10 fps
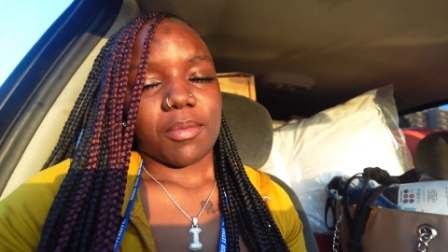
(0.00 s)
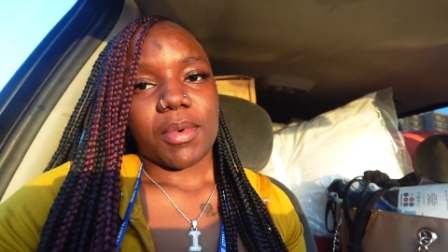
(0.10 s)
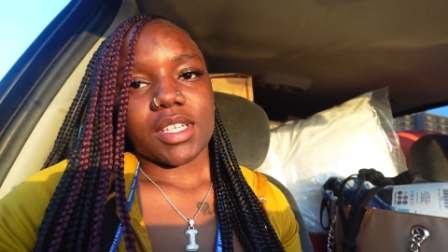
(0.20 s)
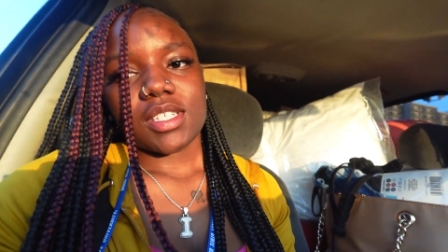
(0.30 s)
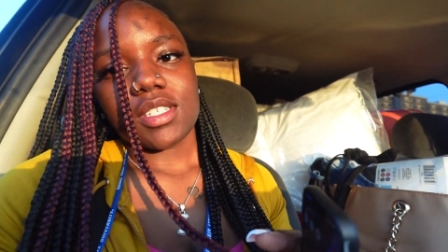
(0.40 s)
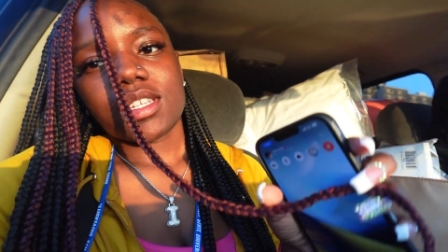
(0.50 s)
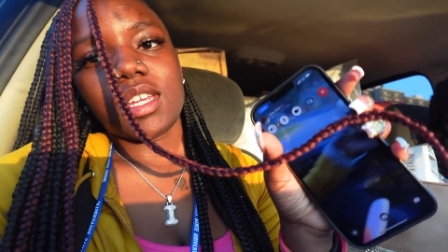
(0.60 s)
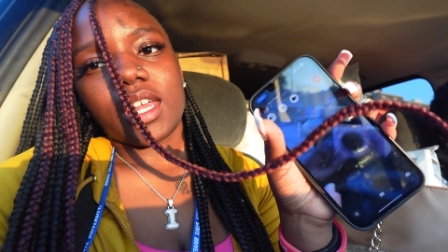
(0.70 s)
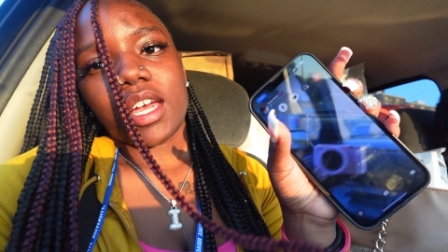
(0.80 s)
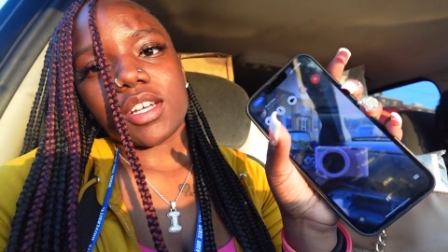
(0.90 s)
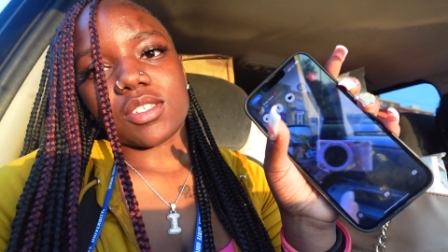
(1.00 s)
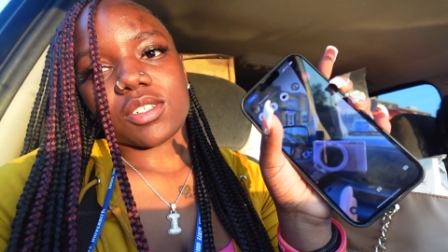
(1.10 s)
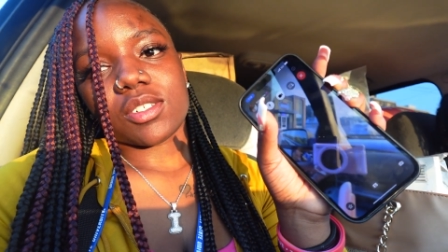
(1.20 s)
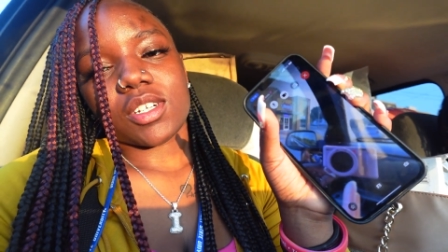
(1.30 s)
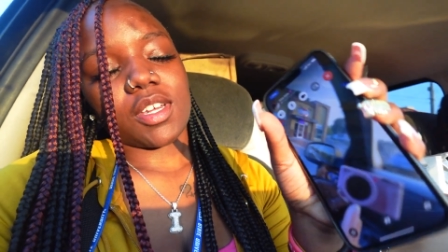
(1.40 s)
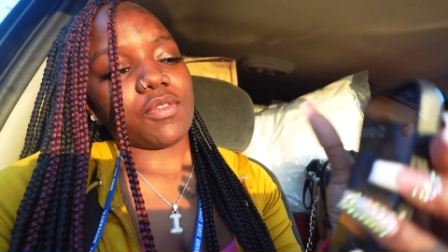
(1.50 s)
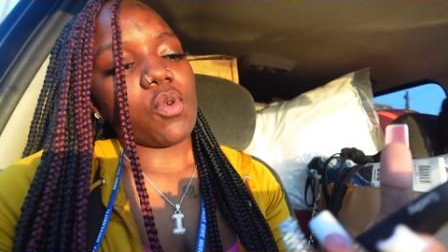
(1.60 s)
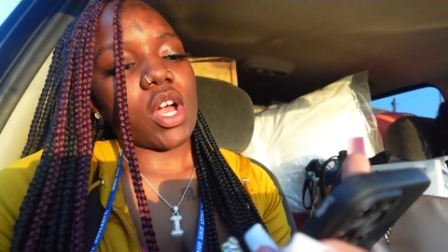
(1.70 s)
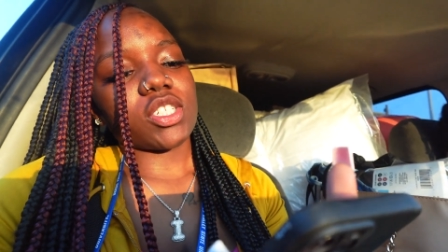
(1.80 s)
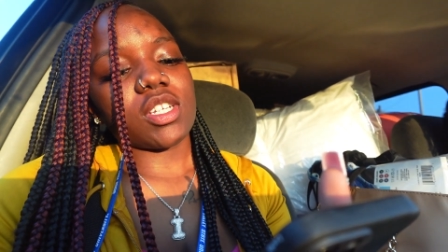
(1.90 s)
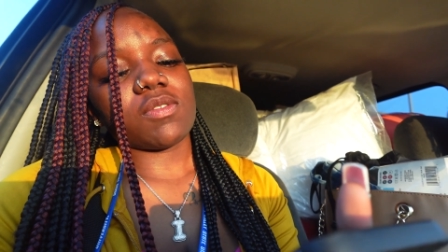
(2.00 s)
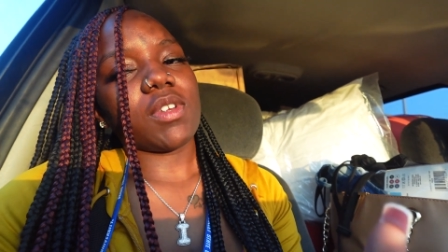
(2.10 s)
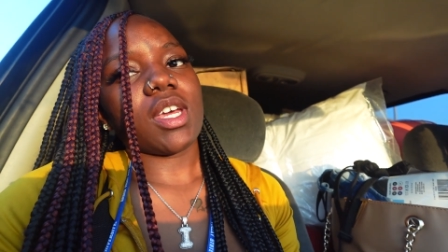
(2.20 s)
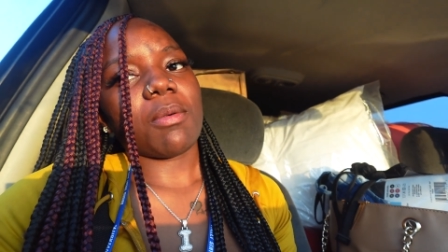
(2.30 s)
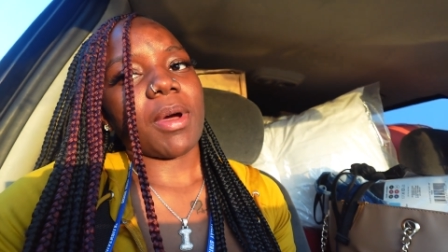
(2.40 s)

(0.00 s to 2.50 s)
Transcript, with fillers: My sister need to answer. If you watching this video,